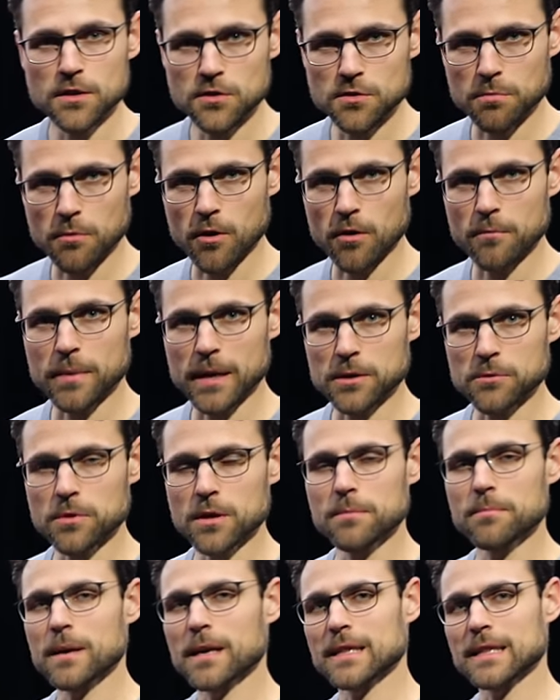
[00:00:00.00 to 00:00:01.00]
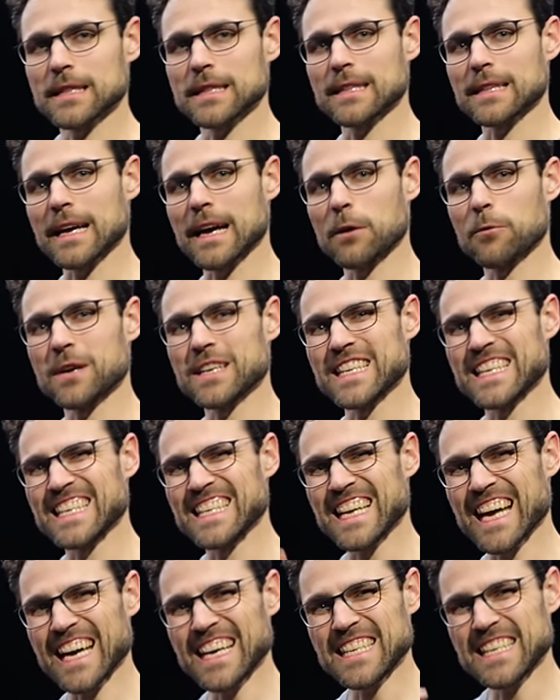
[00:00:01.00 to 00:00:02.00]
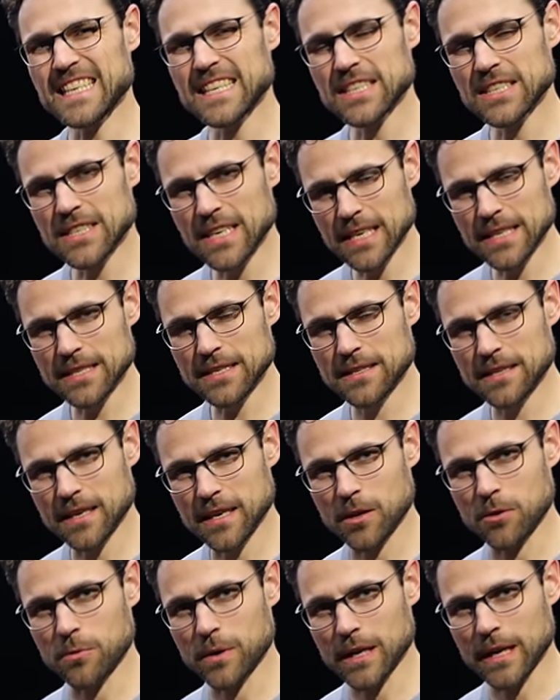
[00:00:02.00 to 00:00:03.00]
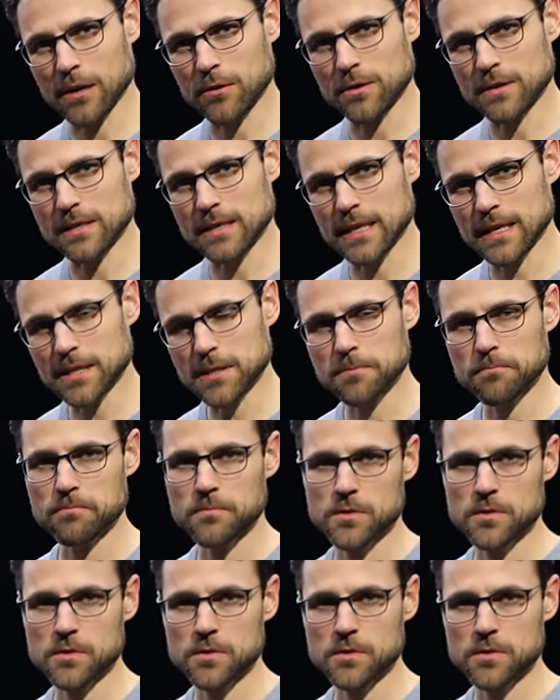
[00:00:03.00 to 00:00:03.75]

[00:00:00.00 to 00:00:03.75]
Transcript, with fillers: small battery, but now at ninety-six kilowatt hours net.